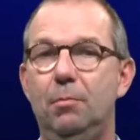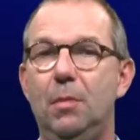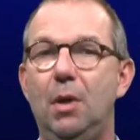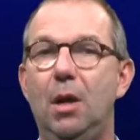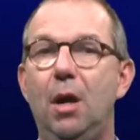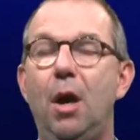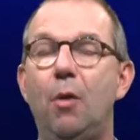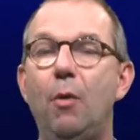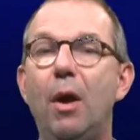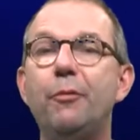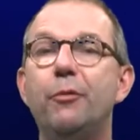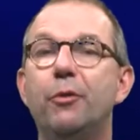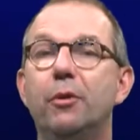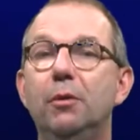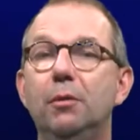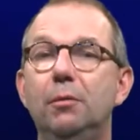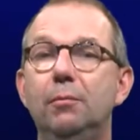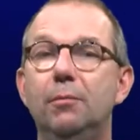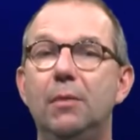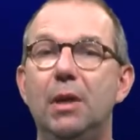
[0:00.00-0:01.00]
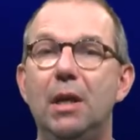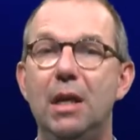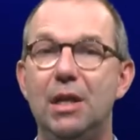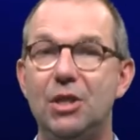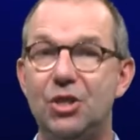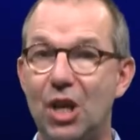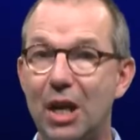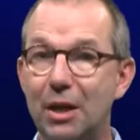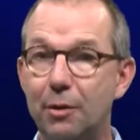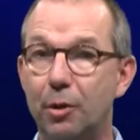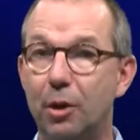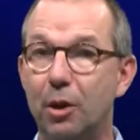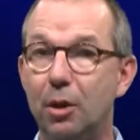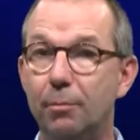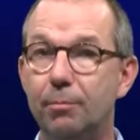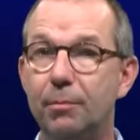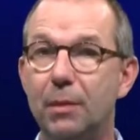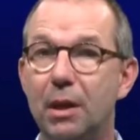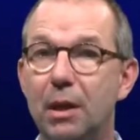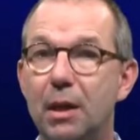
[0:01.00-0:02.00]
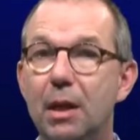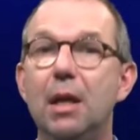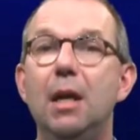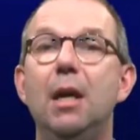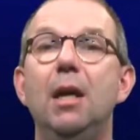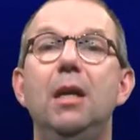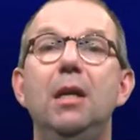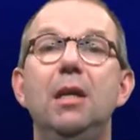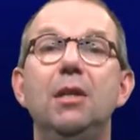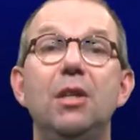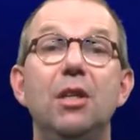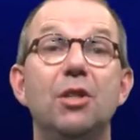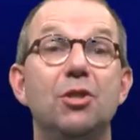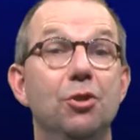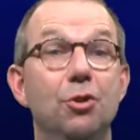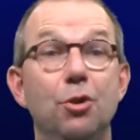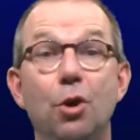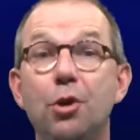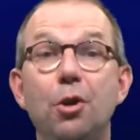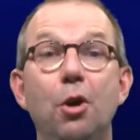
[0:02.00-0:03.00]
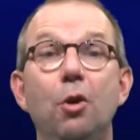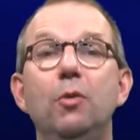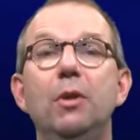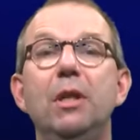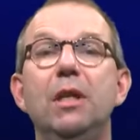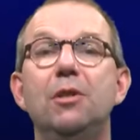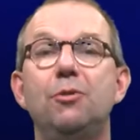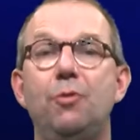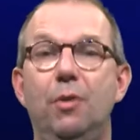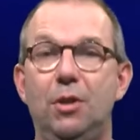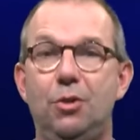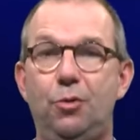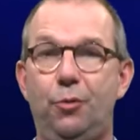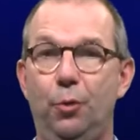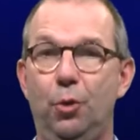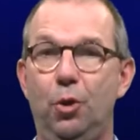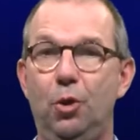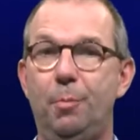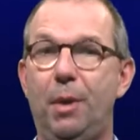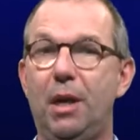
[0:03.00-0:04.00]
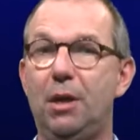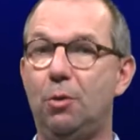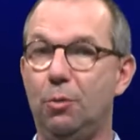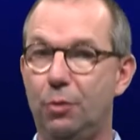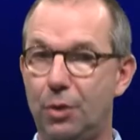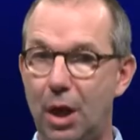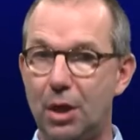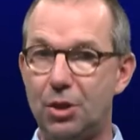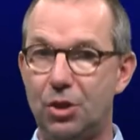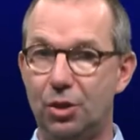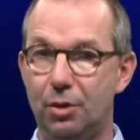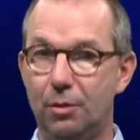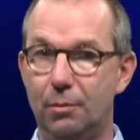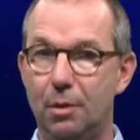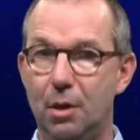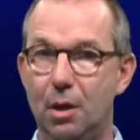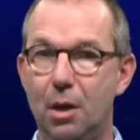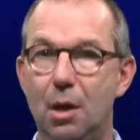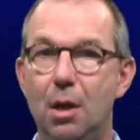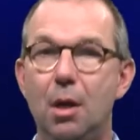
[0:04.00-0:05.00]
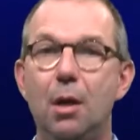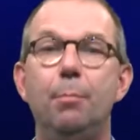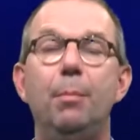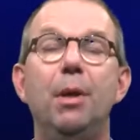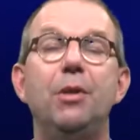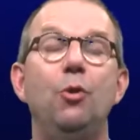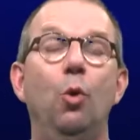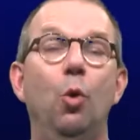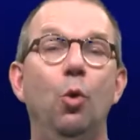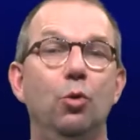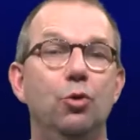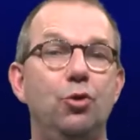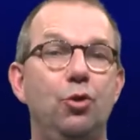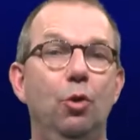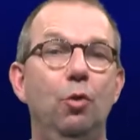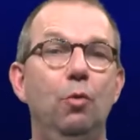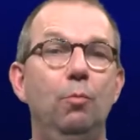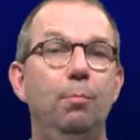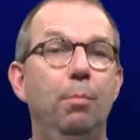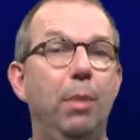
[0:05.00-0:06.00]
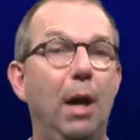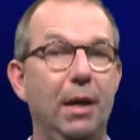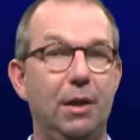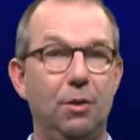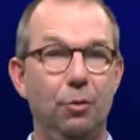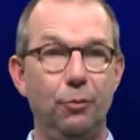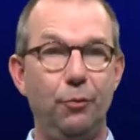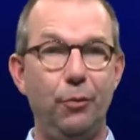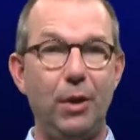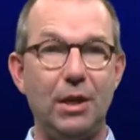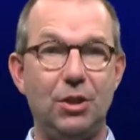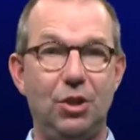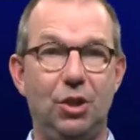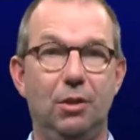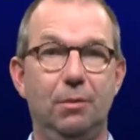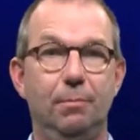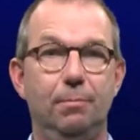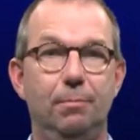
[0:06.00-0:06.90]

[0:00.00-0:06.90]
However, in general, heat is not only transferred by conduction, but also by convection.